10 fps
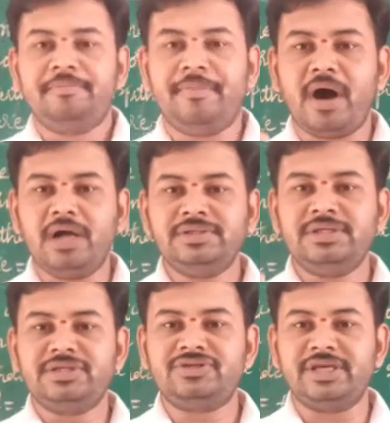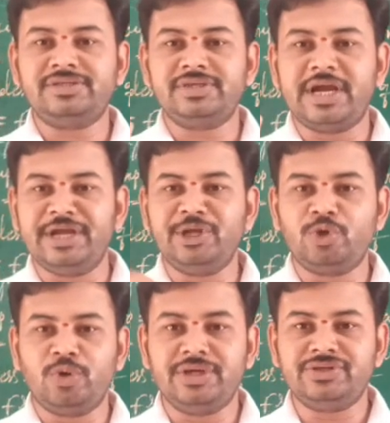pause, stress and
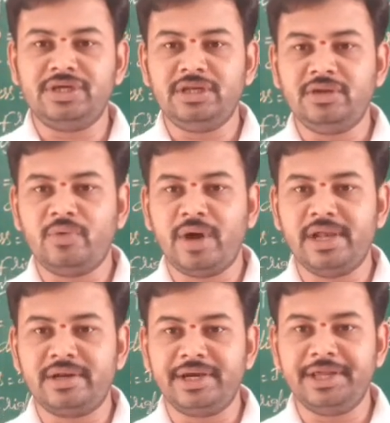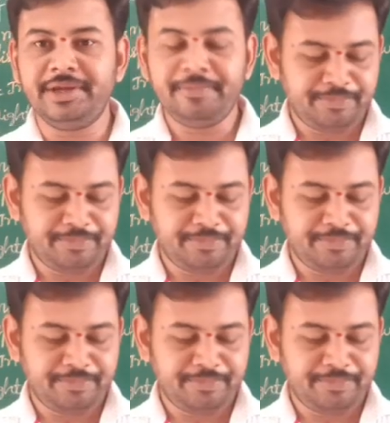intonation while reading.